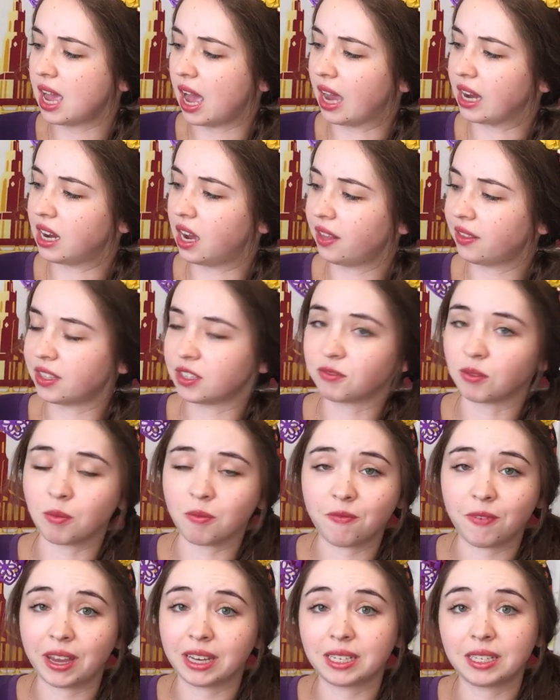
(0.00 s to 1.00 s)
I got this from
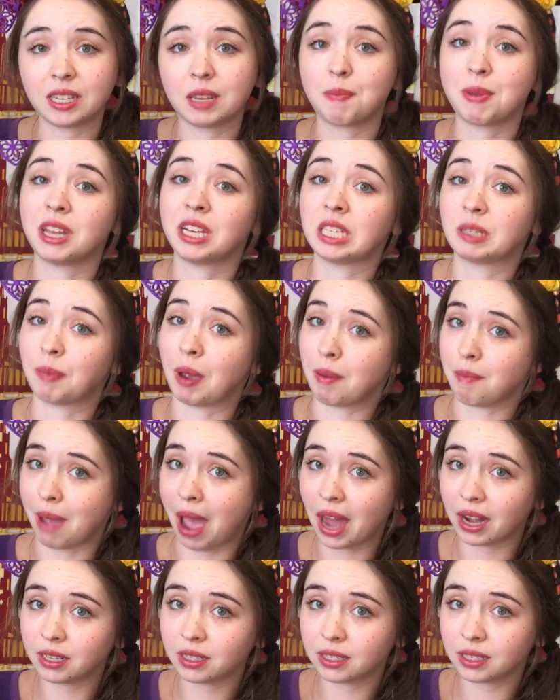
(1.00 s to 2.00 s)
Fantasy Pins by
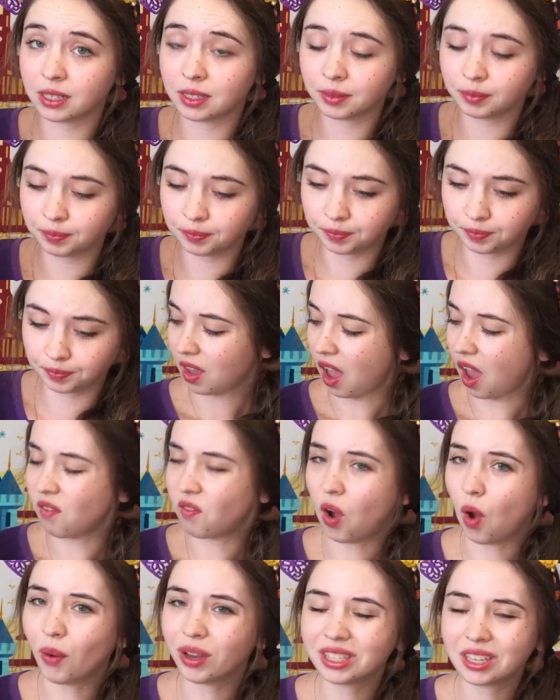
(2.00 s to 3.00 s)
Madison. I've
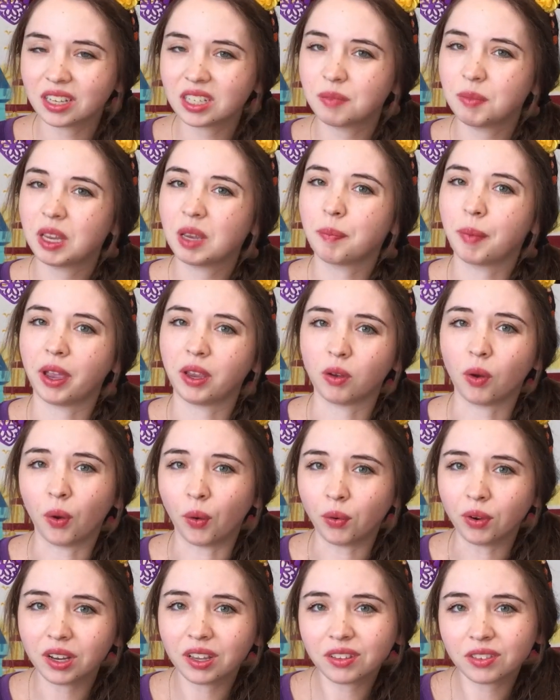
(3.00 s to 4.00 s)
always had to make my
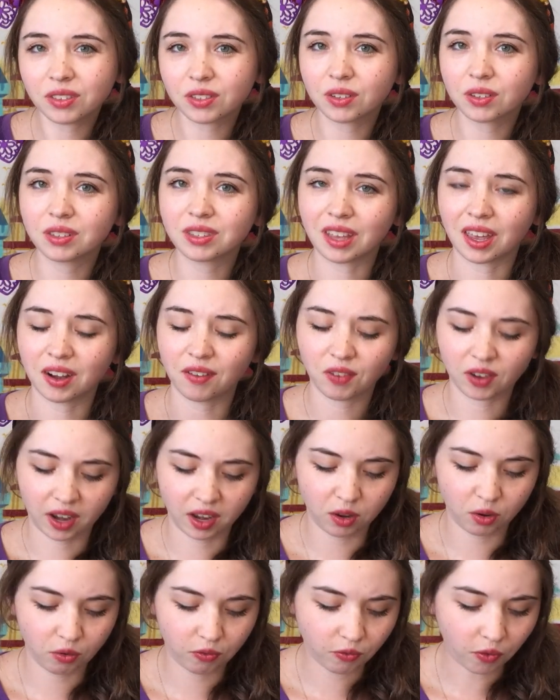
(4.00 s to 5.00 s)
own inserts out of a
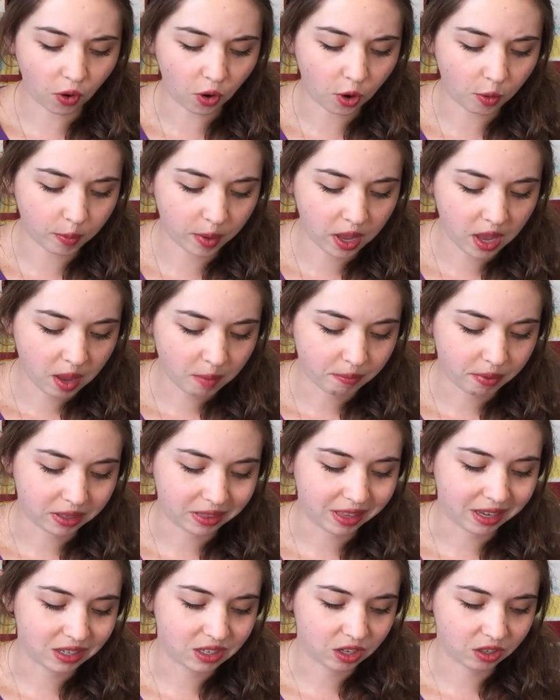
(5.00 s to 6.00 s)
kind of foam,
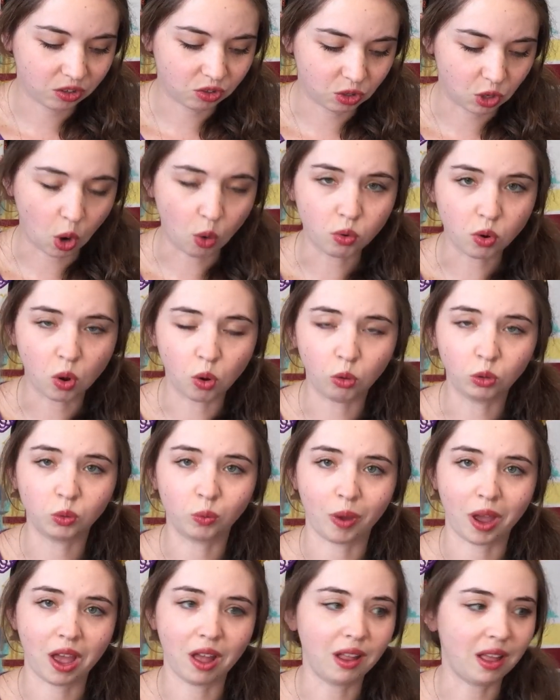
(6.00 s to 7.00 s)
but they just don't hold
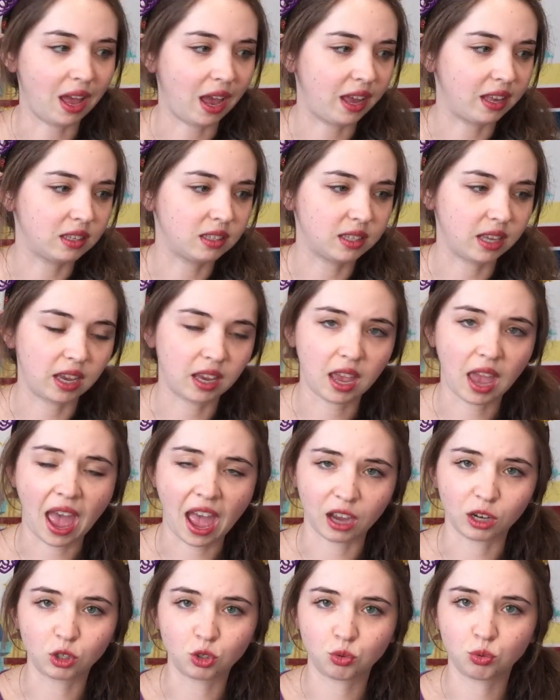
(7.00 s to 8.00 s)
well as like
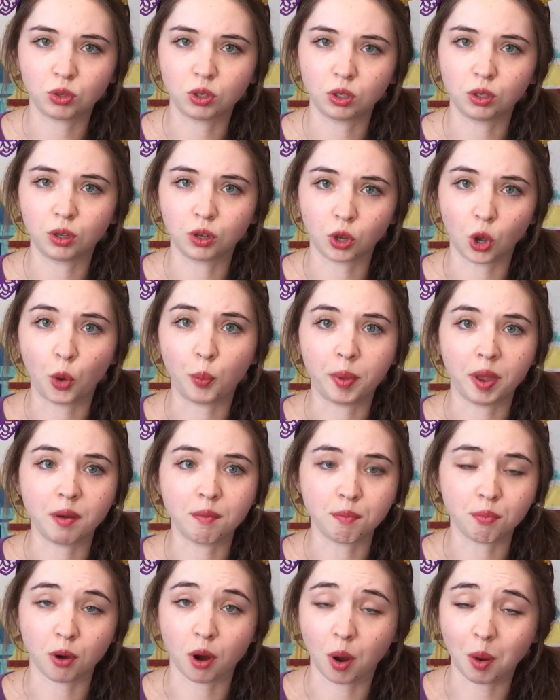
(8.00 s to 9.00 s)
actual
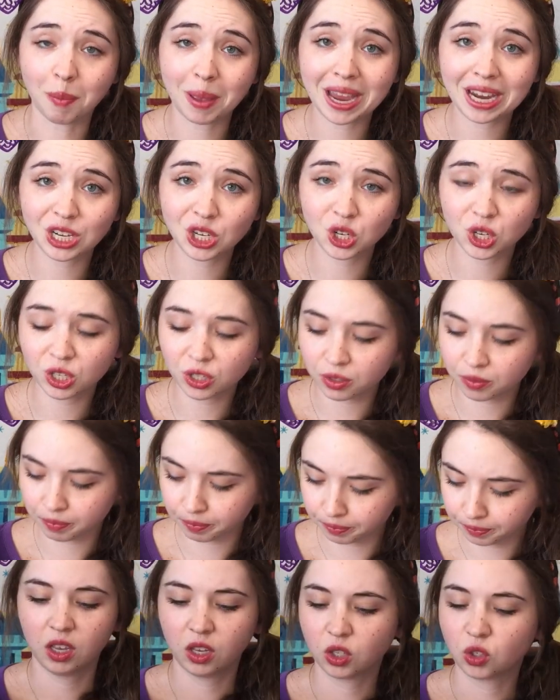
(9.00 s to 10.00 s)
GoPinPro pages.
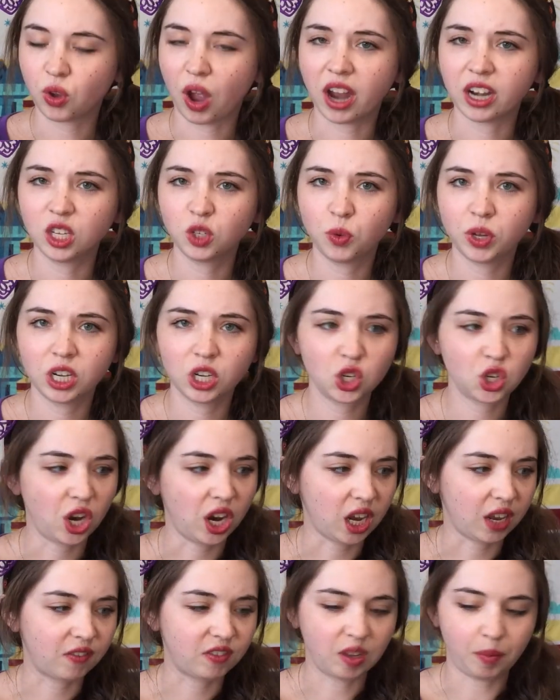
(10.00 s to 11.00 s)
So I just want to
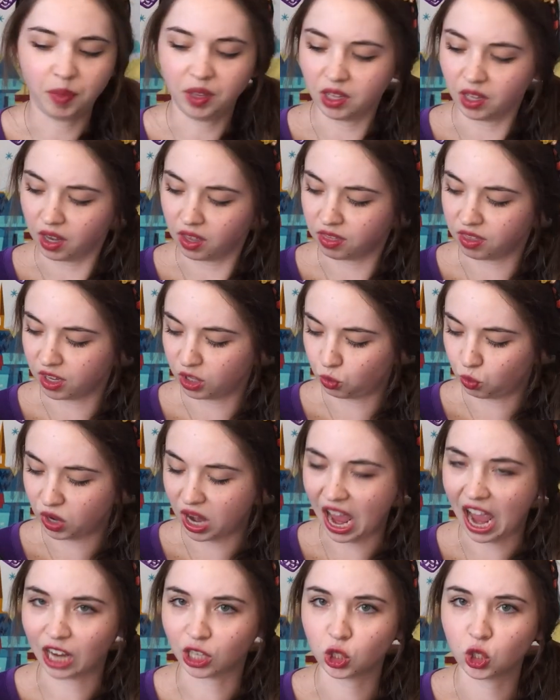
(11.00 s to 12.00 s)
check if something like this would
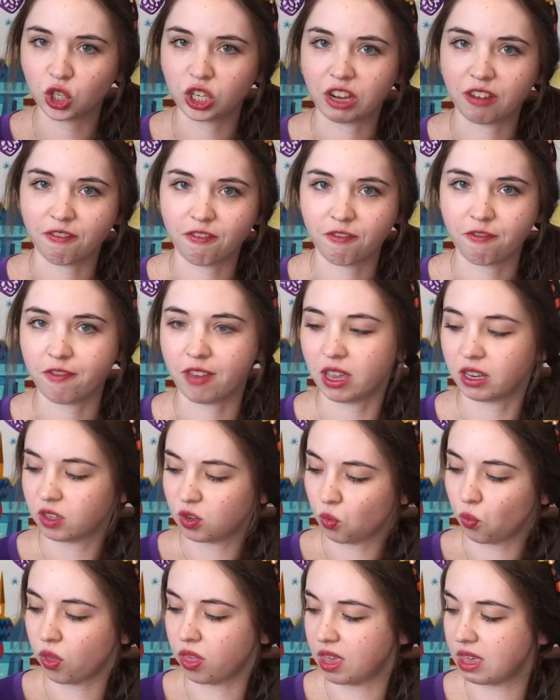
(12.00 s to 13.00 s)
actually
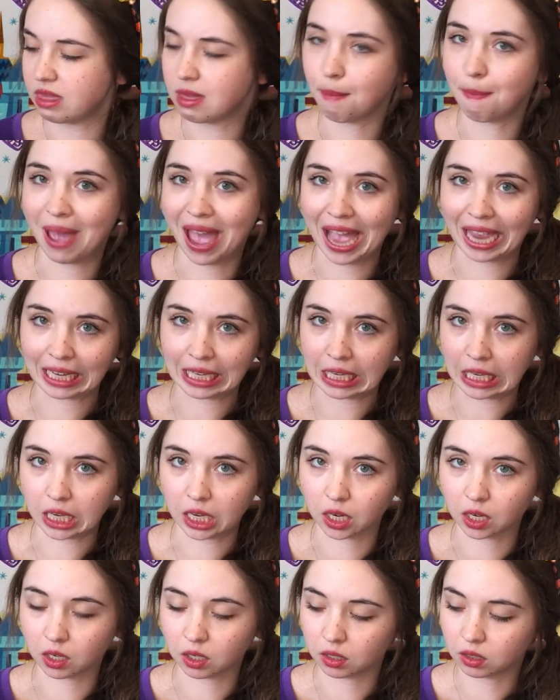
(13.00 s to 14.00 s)
fit within the bag
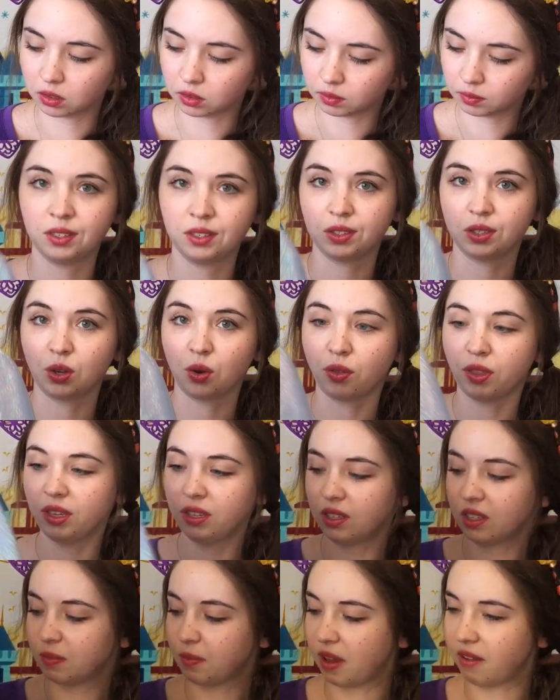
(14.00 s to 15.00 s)
here. So this
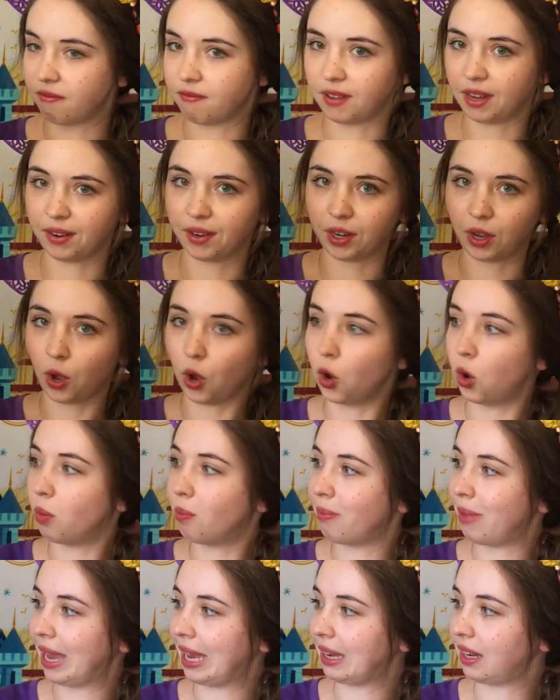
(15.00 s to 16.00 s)
is my very
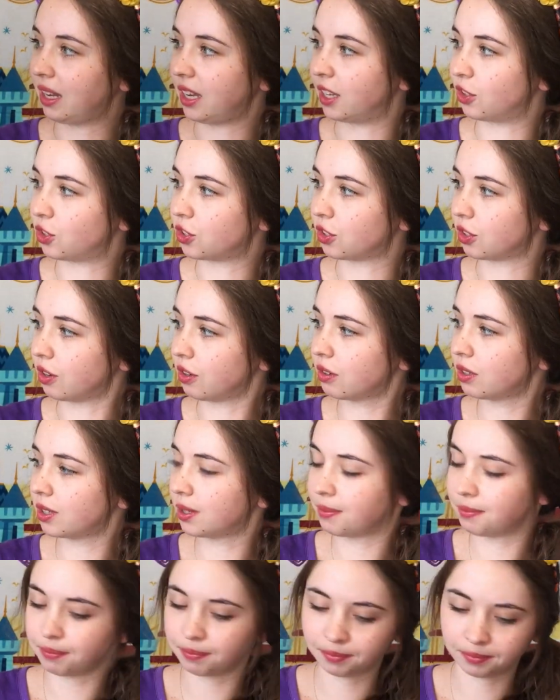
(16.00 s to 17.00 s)
homemade
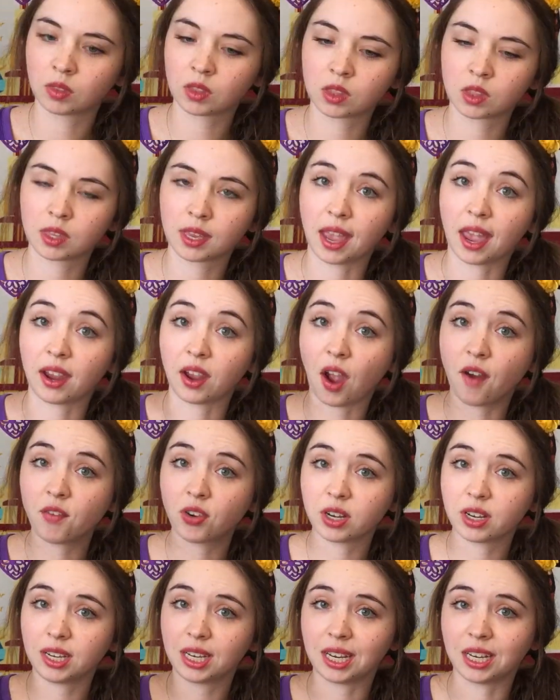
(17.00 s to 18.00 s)
insert. I
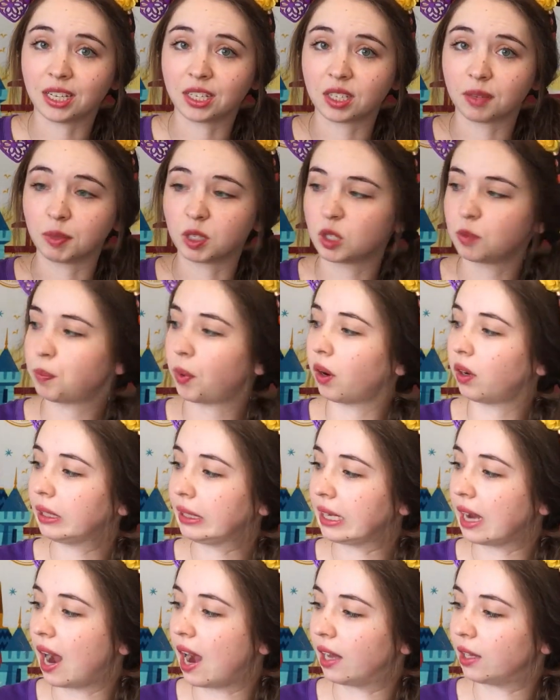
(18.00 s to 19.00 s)
covered it in some
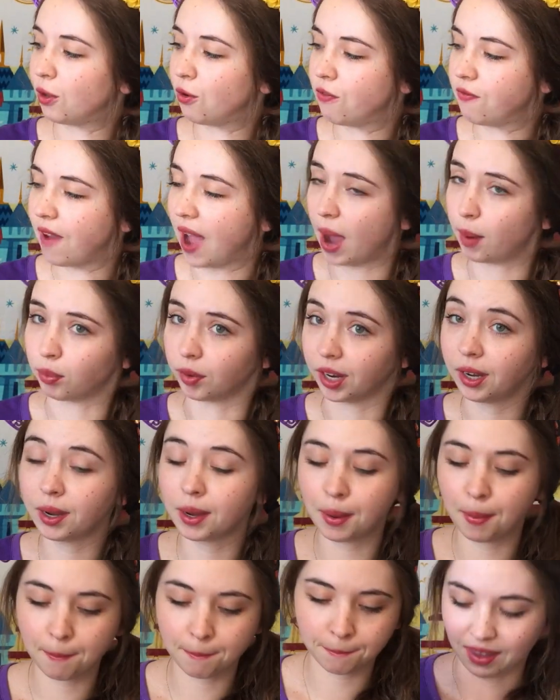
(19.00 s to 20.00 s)
sparkly hollow
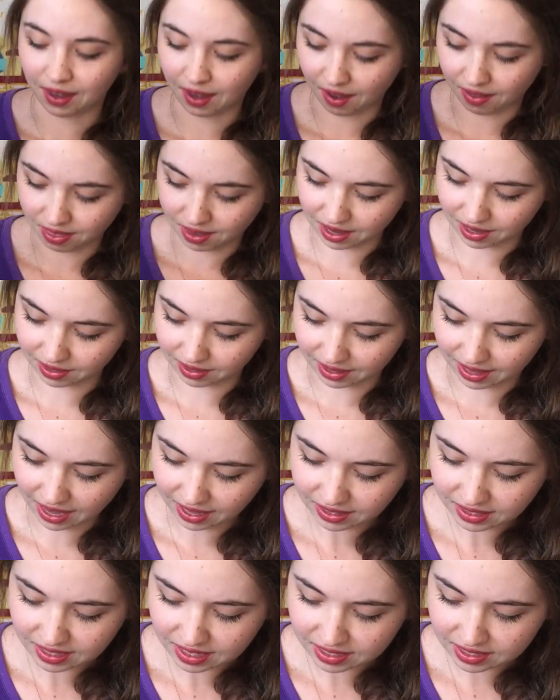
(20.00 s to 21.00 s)
fabric. And then
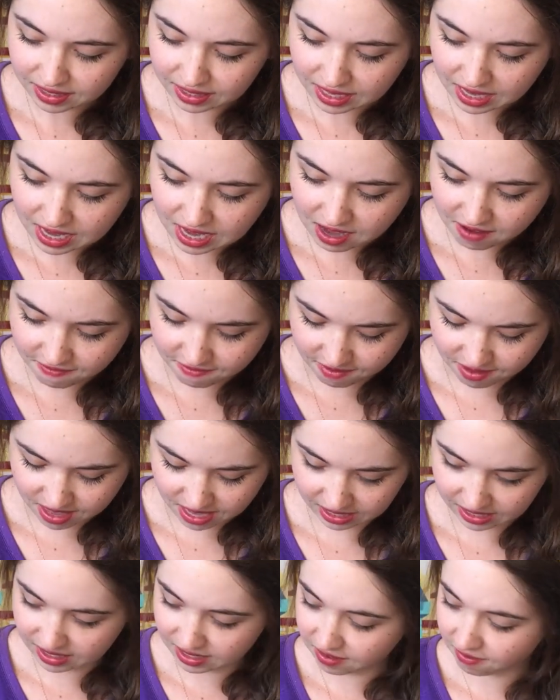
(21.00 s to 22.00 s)
let's see if
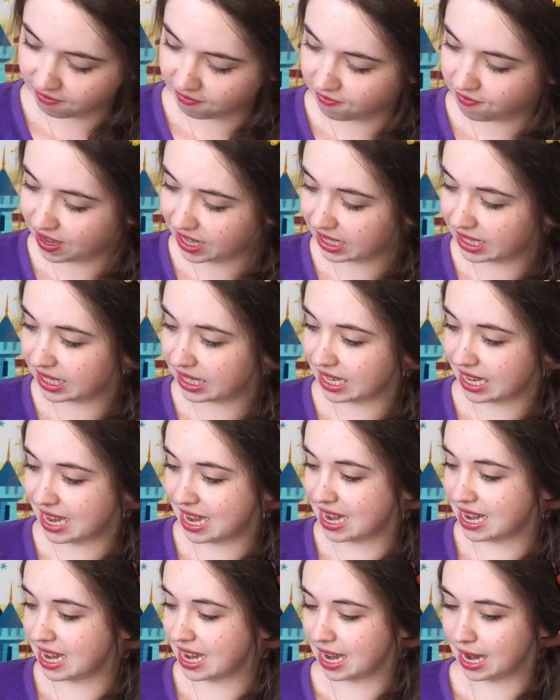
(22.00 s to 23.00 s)
this fits
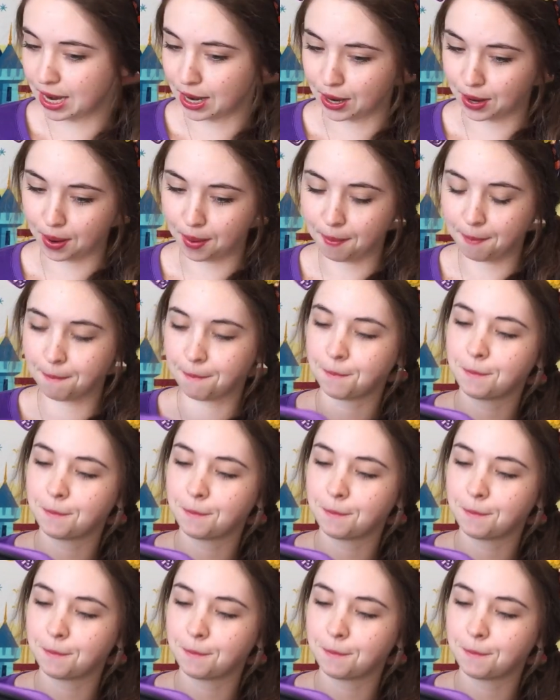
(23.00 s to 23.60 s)
in here.